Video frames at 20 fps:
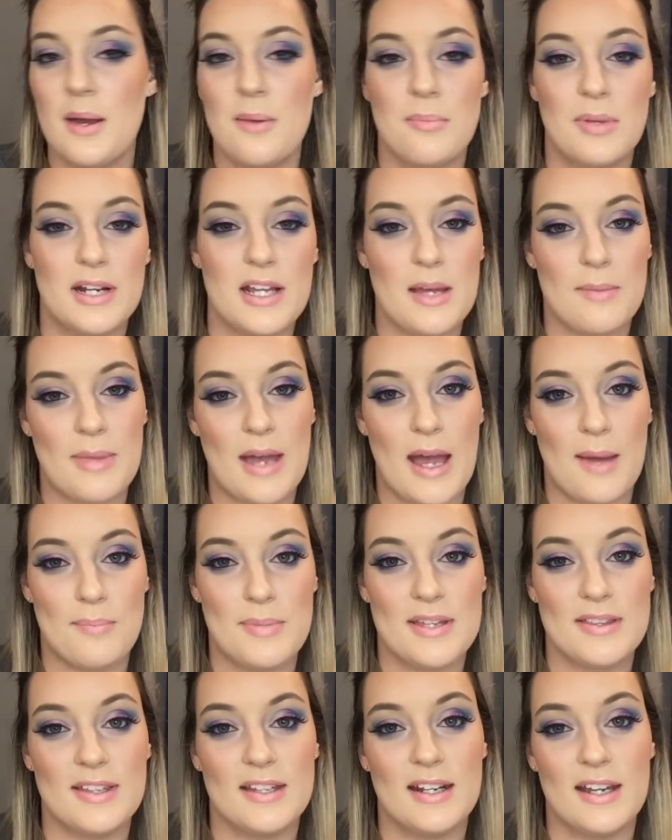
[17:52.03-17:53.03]
but I am
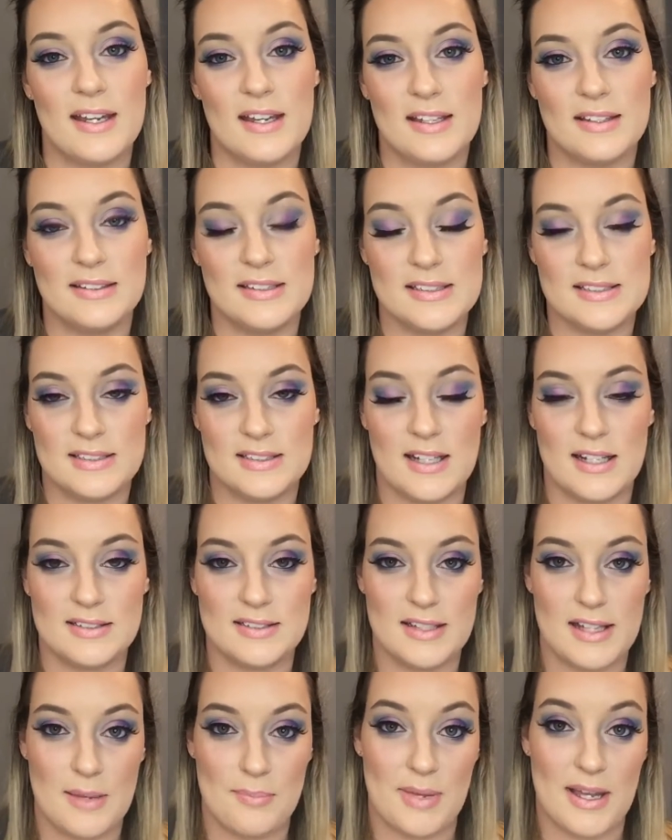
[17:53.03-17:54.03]
happy that I at least got
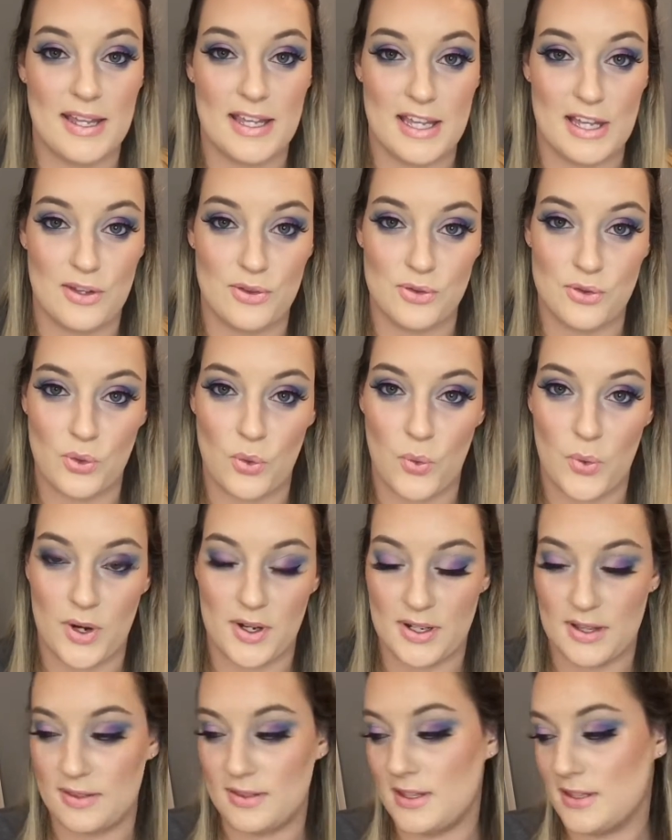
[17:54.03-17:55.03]
to get my hands
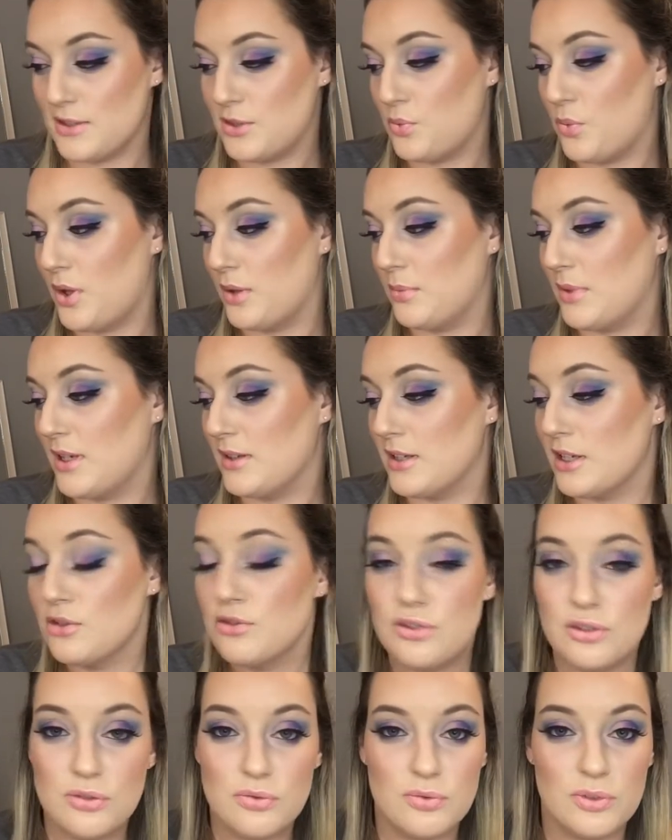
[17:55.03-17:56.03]
on this one because I
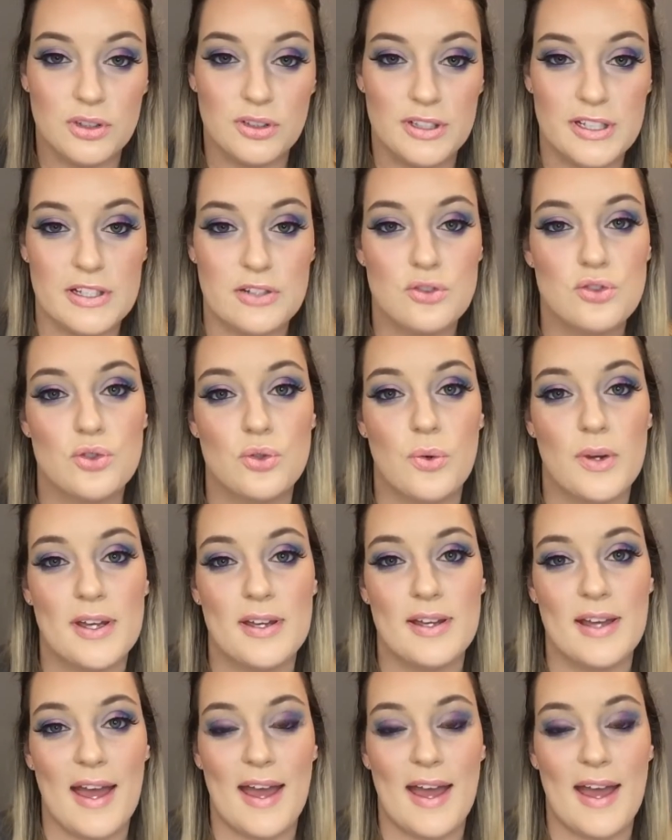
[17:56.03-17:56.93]
do really enjoy it.